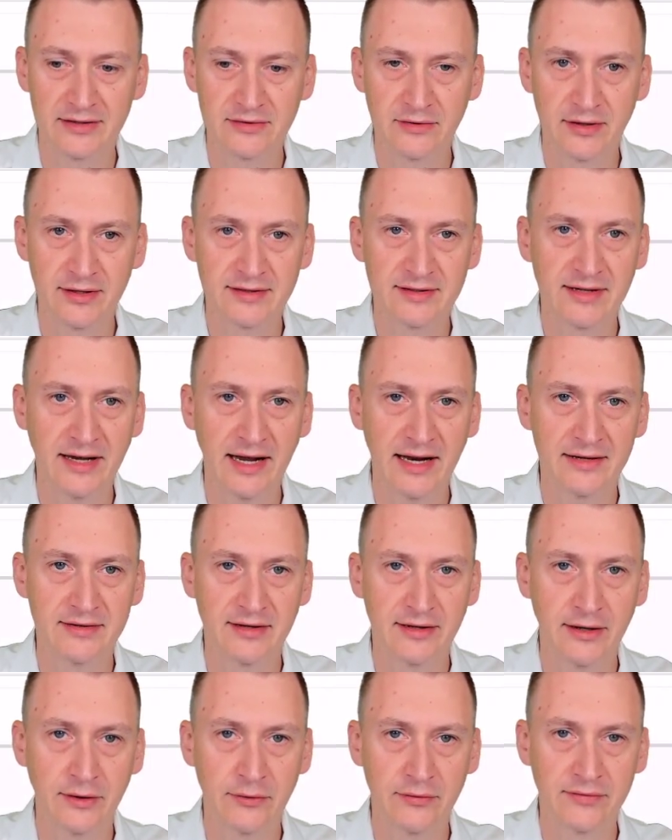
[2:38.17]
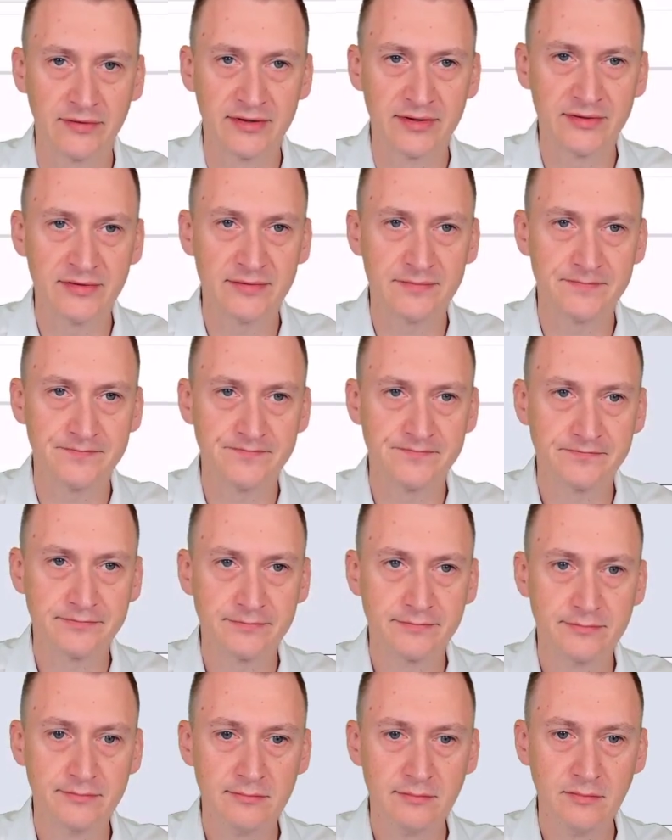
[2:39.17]
So let's cancel out of this
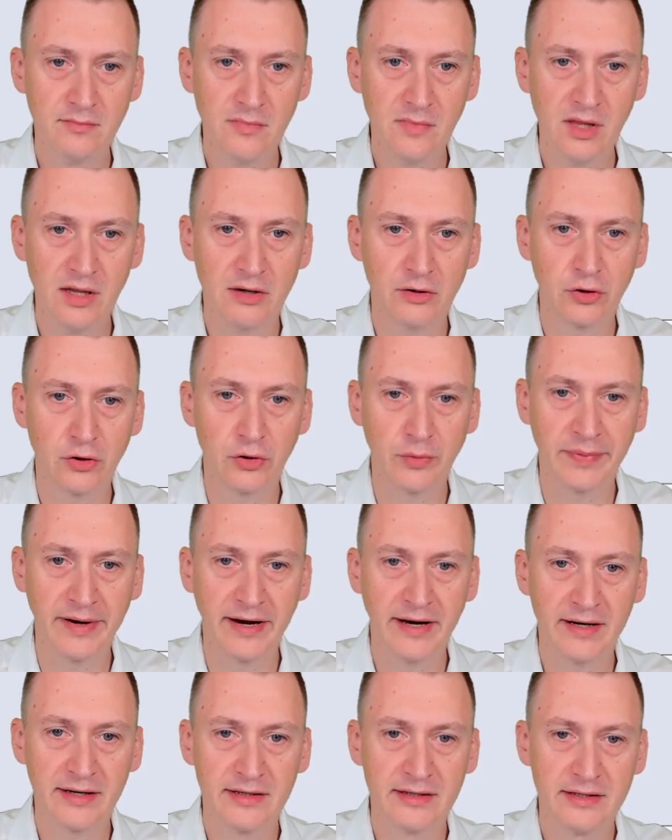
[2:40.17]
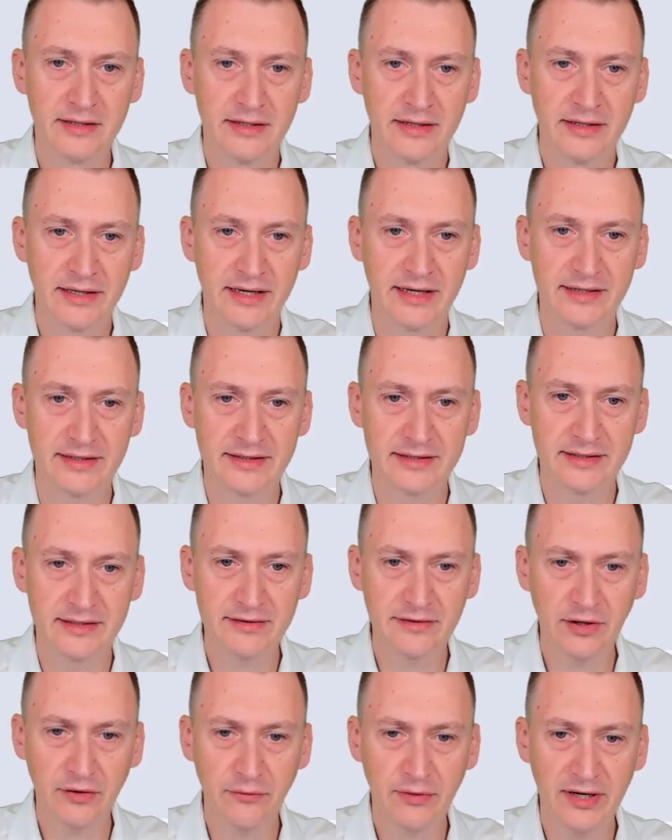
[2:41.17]
and go back. And
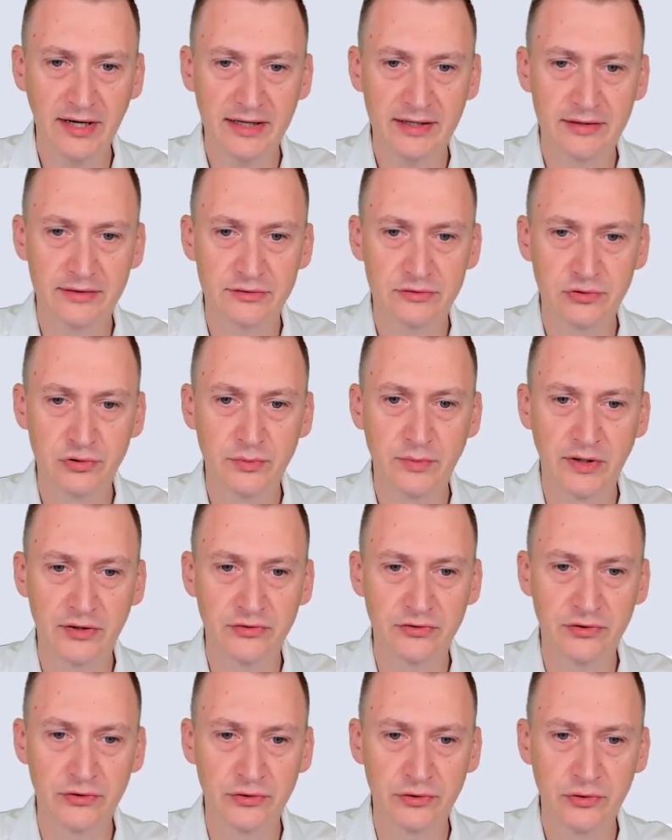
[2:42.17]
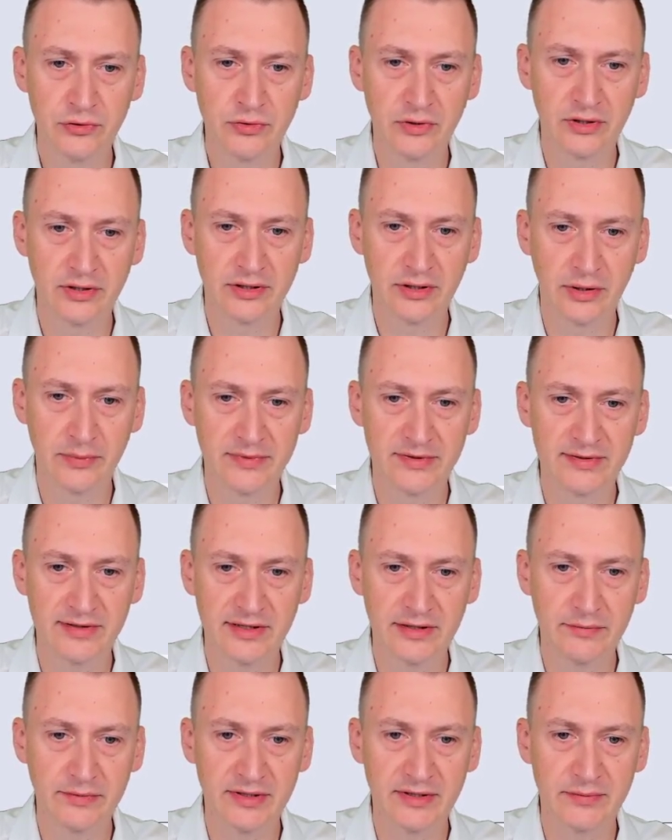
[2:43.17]
there's not really too much to do. Uh,
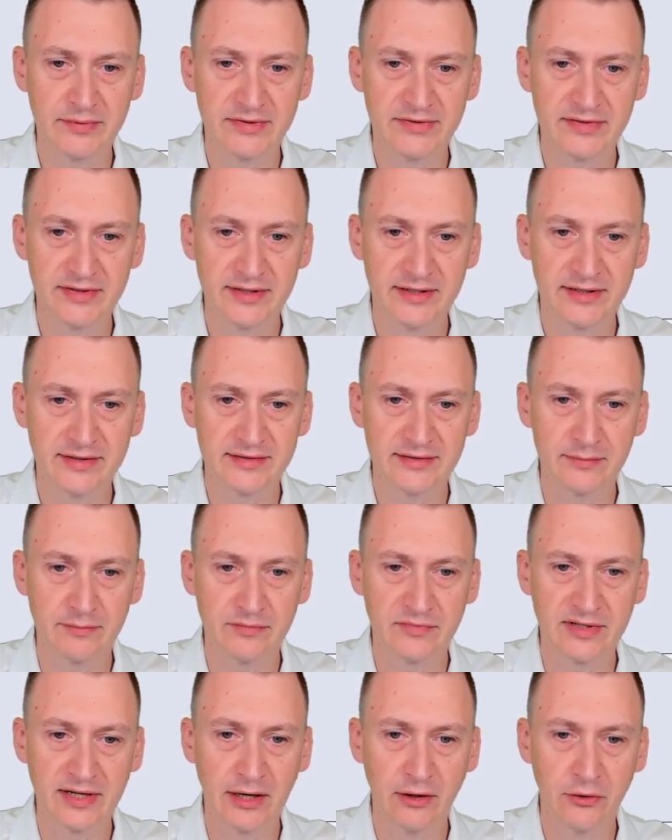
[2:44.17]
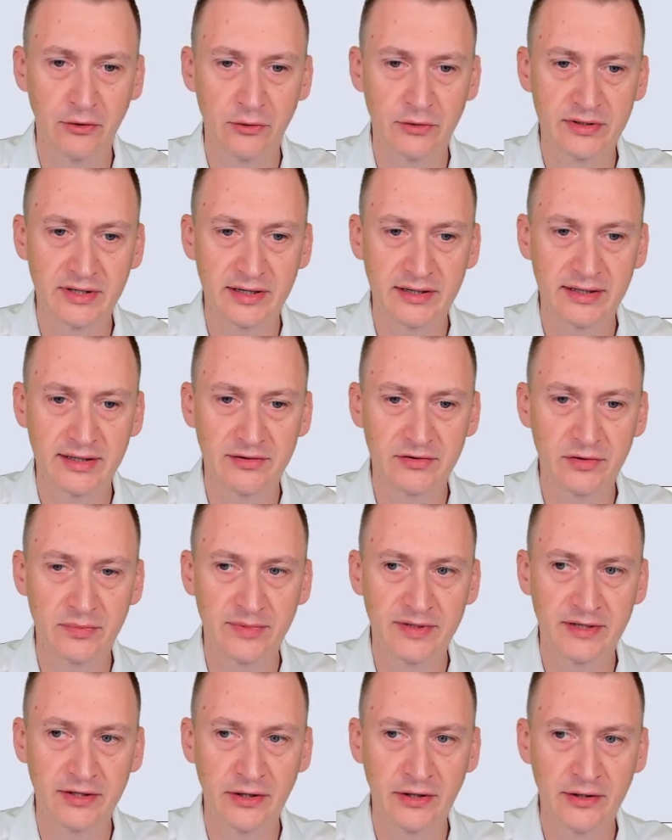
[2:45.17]
obviously, we, we see there's some download that needs to
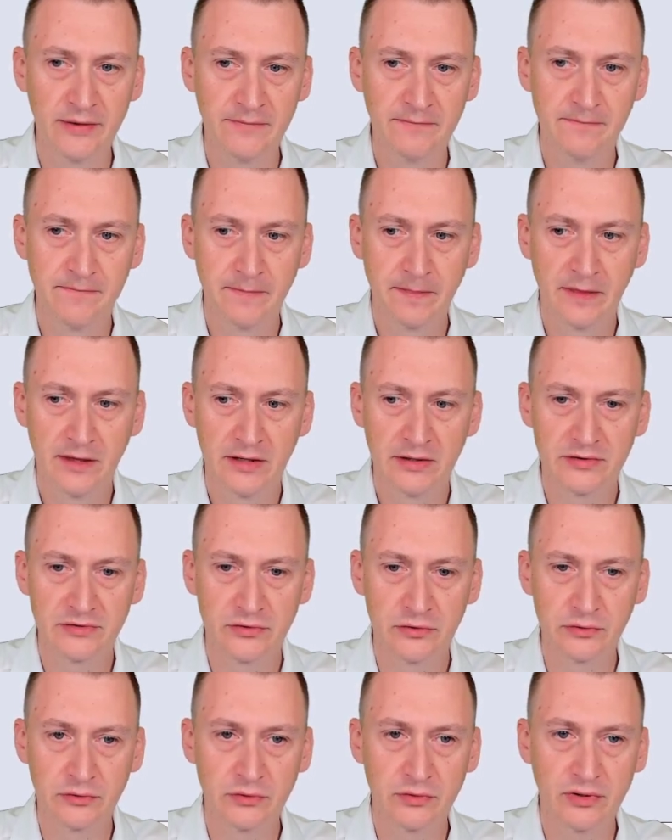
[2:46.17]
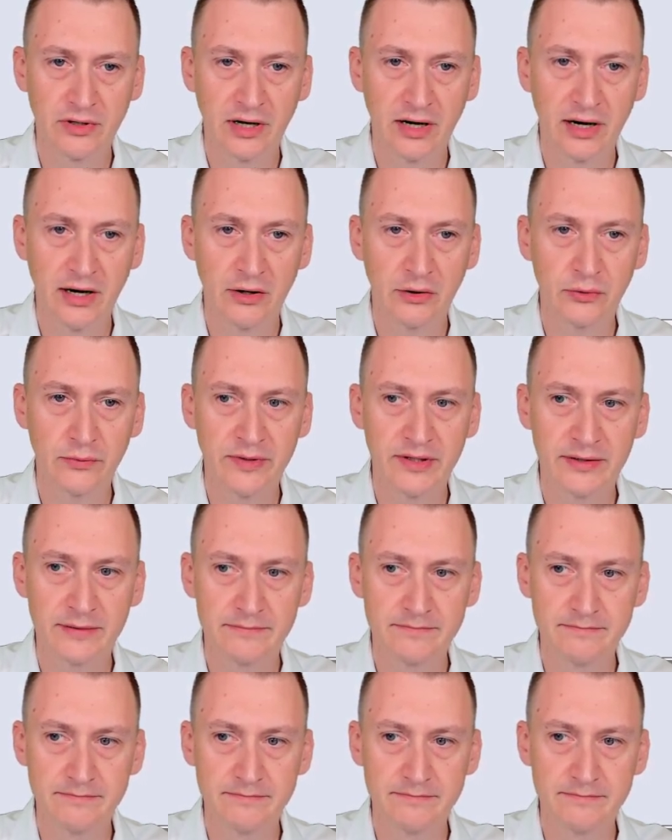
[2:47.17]
be done. So how do we